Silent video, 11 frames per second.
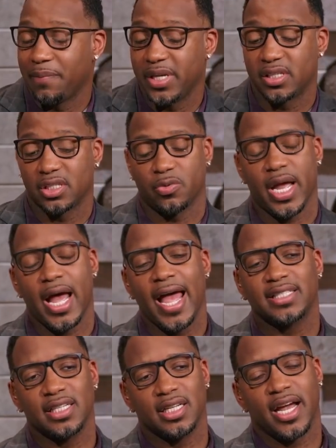pieces away. I
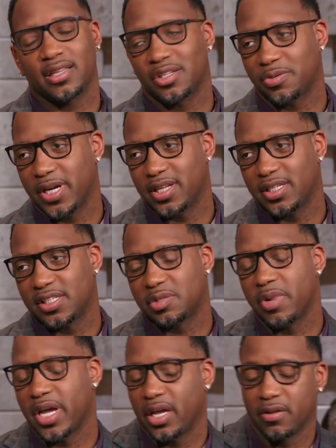actually like the trade they just
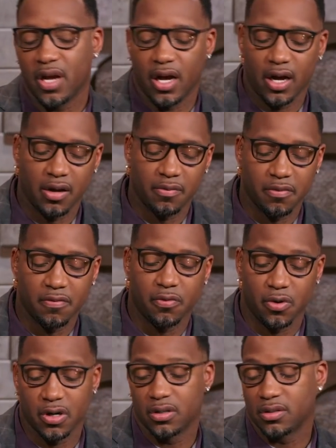made um,
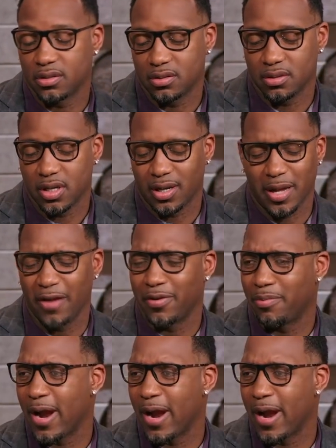for uh, yeah, Avery you.